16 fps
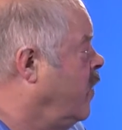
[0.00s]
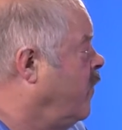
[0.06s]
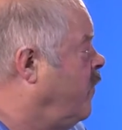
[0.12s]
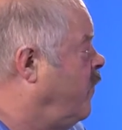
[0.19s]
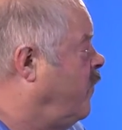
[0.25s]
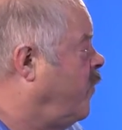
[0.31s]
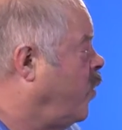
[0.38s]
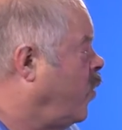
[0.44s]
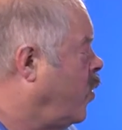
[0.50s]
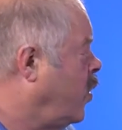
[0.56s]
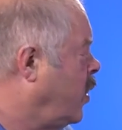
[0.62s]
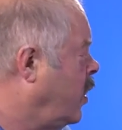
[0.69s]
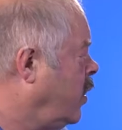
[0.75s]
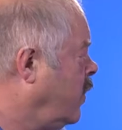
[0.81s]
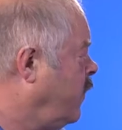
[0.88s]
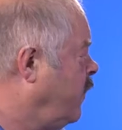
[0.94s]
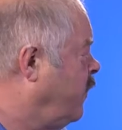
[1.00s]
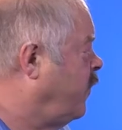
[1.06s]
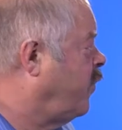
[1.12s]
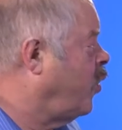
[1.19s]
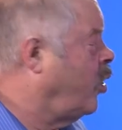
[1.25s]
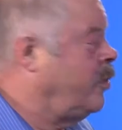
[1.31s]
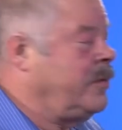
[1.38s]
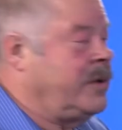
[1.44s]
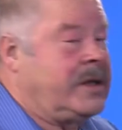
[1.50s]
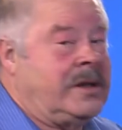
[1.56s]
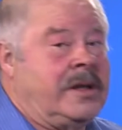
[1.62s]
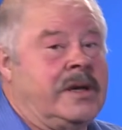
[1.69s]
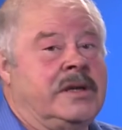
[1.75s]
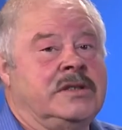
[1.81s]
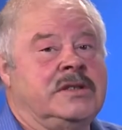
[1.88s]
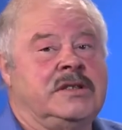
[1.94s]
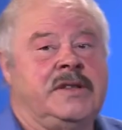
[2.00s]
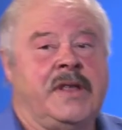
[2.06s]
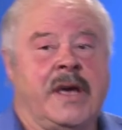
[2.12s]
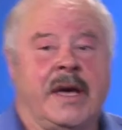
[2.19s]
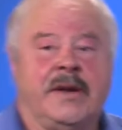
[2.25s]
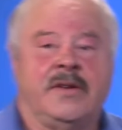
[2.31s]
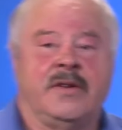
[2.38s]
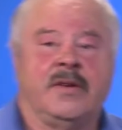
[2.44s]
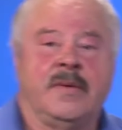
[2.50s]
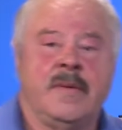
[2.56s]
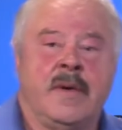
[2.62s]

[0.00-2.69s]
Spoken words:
four formulas that